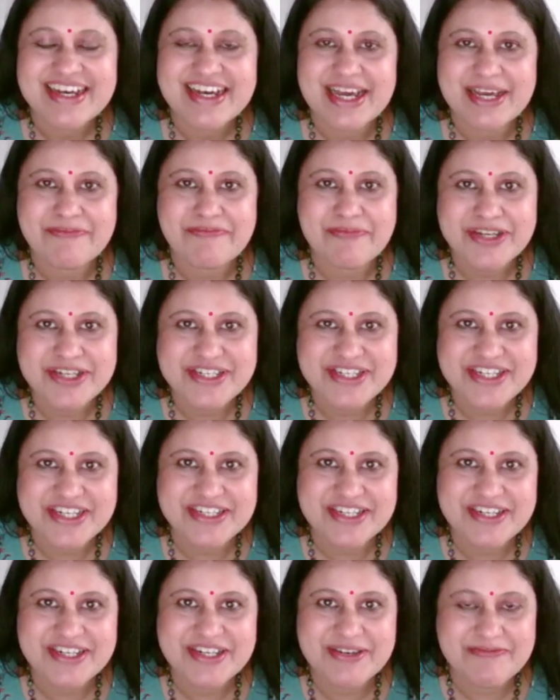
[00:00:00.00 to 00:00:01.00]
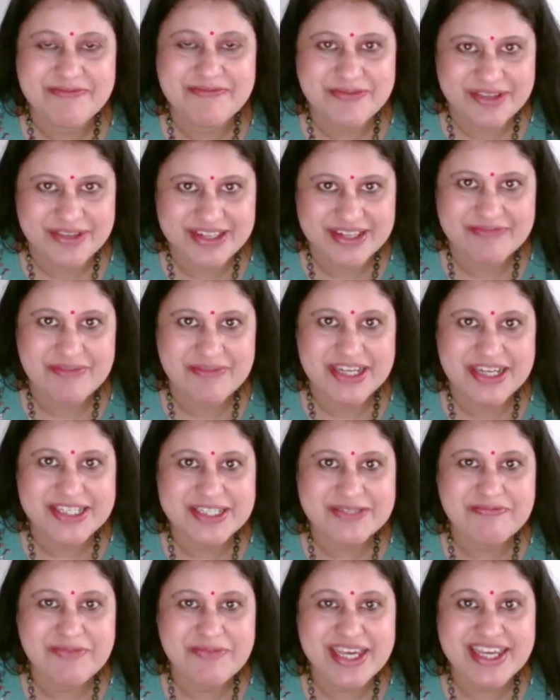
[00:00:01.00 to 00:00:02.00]
I appreciated him in my
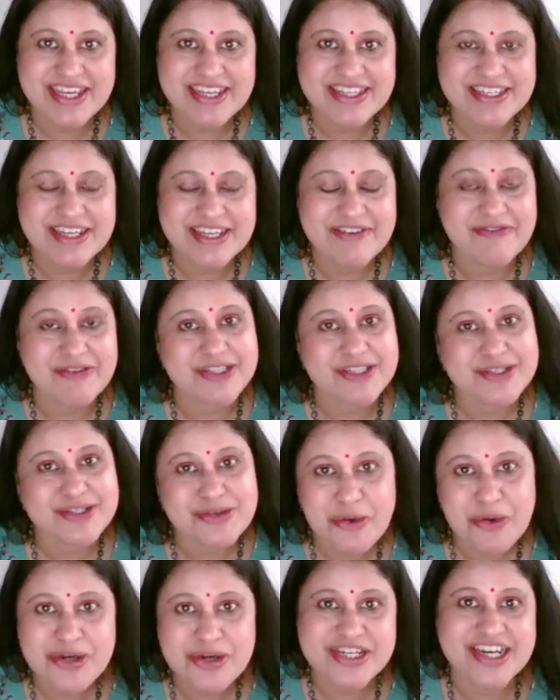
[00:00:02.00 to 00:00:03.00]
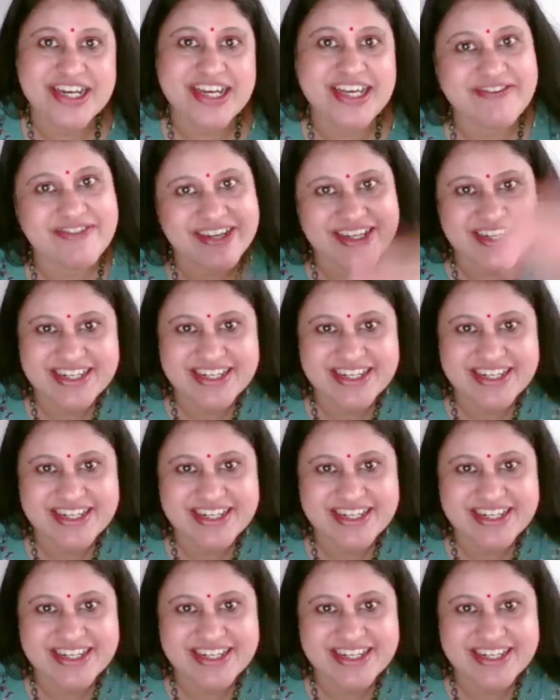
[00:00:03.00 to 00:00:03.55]
speech, he was so shy, he went and